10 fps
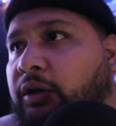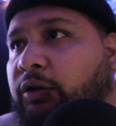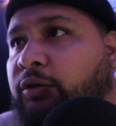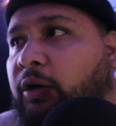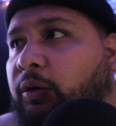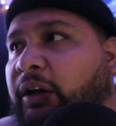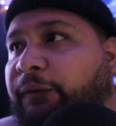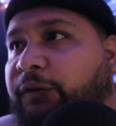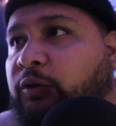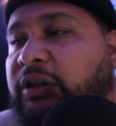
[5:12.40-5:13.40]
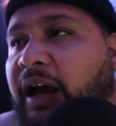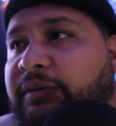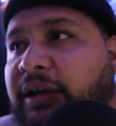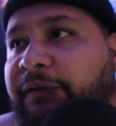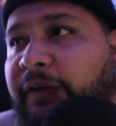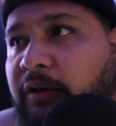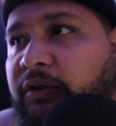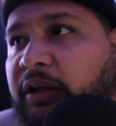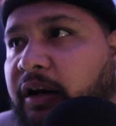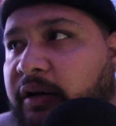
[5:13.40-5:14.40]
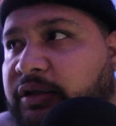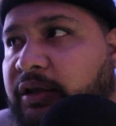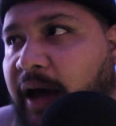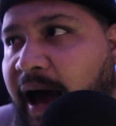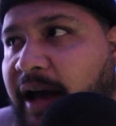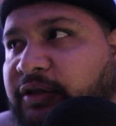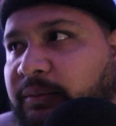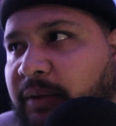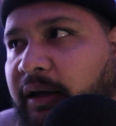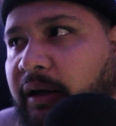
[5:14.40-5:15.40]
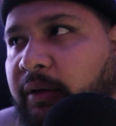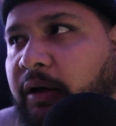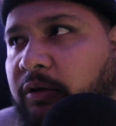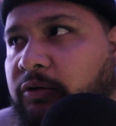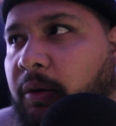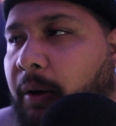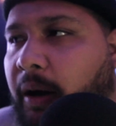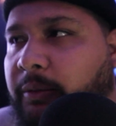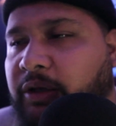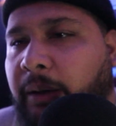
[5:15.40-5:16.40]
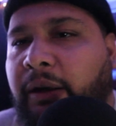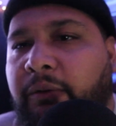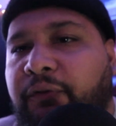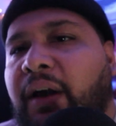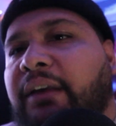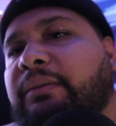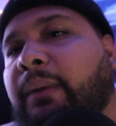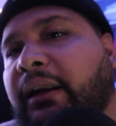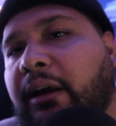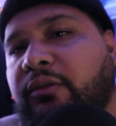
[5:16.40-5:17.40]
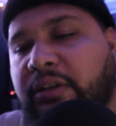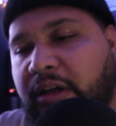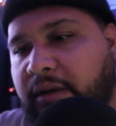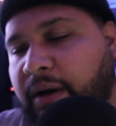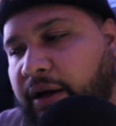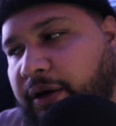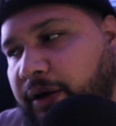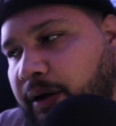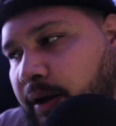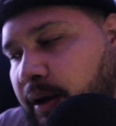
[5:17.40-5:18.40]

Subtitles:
a few times I found the courage to ask him, like, can we go to a barbershop? Can we find somebody else to cut my hair?